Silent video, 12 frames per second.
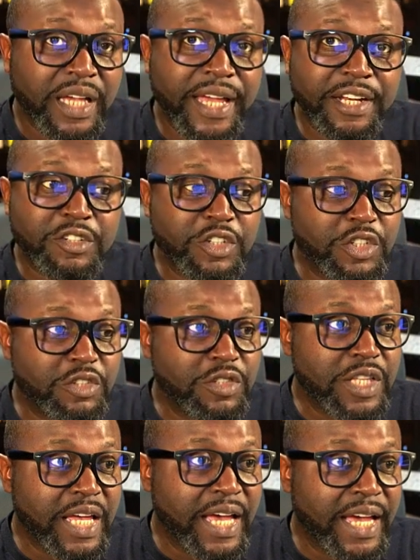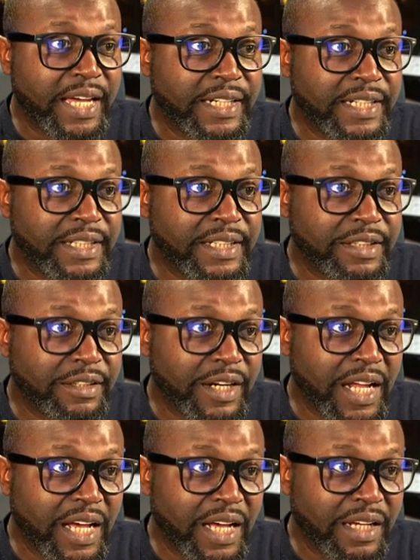And to do that, you're
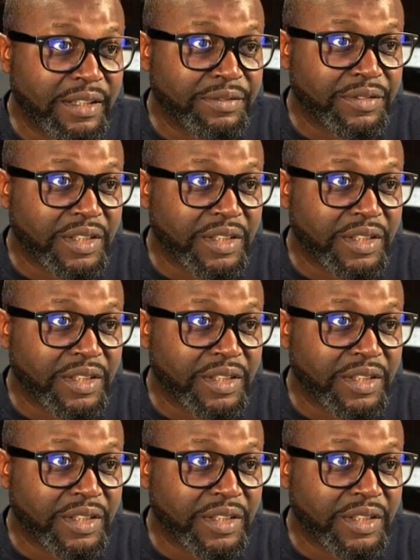gonna